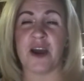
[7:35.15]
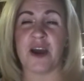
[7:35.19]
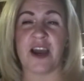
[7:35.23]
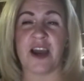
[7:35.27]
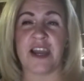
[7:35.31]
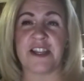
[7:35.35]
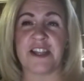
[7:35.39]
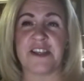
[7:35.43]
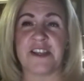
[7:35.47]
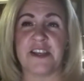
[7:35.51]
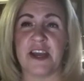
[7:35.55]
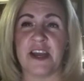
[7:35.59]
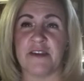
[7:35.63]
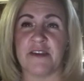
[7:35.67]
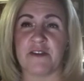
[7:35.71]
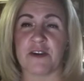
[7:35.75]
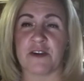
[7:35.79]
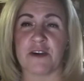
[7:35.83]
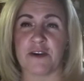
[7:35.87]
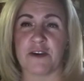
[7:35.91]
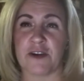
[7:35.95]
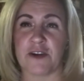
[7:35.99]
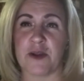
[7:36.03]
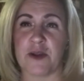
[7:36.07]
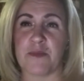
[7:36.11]
I've never
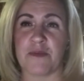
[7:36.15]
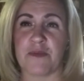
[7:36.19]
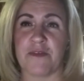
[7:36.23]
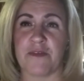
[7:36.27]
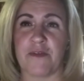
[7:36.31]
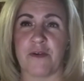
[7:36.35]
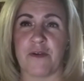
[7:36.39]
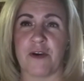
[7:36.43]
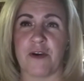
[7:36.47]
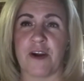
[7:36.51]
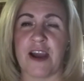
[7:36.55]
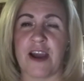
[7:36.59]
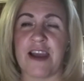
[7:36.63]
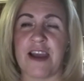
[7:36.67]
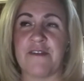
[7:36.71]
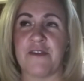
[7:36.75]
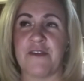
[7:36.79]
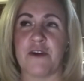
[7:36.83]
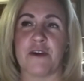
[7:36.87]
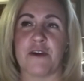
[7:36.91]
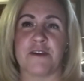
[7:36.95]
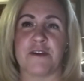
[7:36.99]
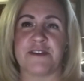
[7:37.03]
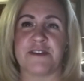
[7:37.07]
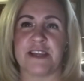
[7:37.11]
heard it before. I've
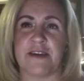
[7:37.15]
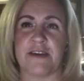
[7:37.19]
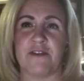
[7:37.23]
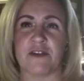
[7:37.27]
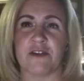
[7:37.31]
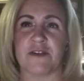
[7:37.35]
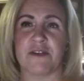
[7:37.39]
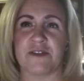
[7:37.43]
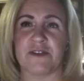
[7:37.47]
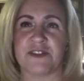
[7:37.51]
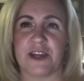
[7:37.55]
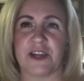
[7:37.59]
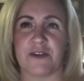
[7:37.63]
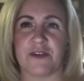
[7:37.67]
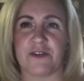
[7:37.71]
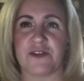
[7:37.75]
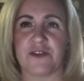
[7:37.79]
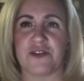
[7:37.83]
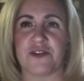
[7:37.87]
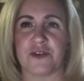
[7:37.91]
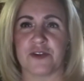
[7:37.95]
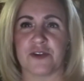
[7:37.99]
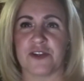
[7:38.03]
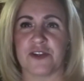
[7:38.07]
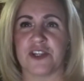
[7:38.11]
heard Devil Goes Down to
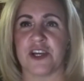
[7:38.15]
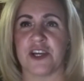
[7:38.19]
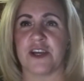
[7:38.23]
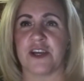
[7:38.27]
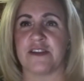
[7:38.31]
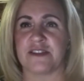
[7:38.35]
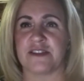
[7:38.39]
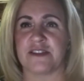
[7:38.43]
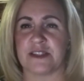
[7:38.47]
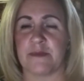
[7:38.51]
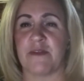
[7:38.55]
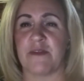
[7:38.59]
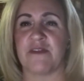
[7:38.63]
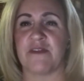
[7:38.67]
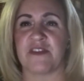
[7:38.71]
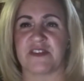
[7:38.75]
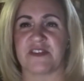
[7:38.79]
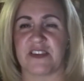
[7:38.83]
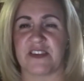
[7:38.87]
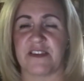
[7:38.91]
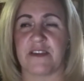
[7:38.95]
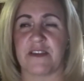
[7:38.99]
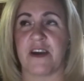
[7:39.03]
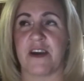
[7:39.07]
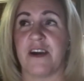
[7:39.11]
Georgia and some of
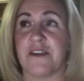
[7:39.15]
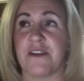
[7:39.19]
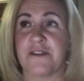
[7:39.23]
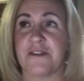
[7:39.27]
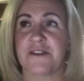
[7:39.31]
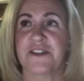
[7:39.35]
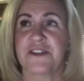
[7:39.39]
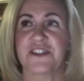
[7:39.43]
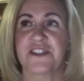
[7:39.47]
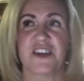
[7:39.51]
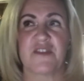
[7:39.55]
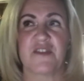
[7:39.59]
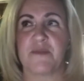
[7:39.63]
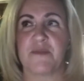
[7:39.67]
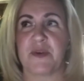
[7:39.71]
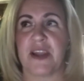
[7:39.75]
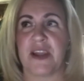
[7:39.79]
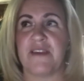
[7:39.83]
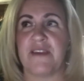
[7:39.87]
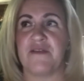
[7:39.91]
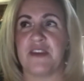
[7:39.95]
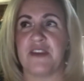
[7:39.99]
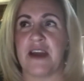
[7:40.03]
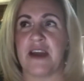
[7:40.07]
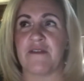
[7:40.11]
the other stuff, but
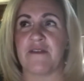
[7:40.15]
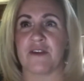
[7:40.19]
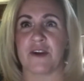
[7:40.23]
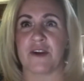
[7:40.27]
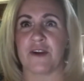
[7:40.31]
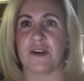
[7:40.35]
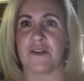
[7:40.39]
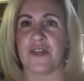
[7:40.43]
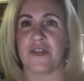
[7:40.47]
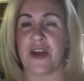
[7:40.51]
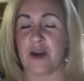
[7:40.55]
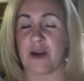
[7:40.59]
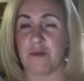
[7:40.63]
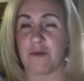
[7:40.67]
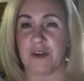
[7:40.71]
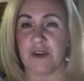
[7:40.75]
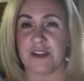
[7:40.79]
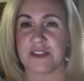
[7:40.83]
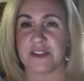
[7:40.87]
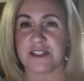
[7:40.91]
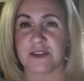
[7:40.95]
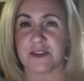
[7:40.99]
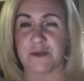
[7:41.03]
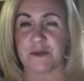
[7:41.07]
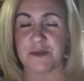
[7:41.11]
I've never heard that one.
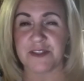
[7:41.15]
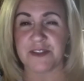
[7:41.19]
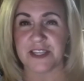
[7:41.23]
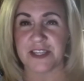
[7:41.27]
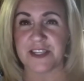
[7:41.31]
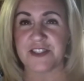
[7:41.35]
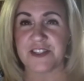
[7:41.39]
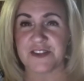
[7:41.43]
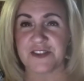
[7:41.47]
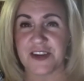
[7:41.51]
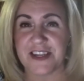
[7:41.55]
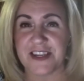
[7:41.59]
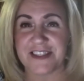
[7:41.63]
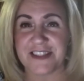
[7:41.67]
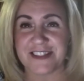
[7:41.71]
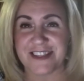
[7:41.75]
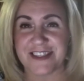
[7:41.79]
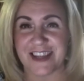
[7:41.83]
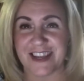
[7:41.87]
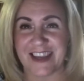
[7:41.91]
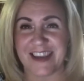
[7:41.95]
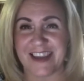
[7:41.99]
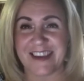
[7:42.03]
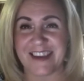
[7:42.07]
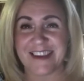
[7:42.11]
So it was
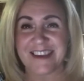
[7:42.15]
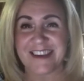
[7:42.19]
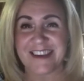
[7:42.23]
interesting.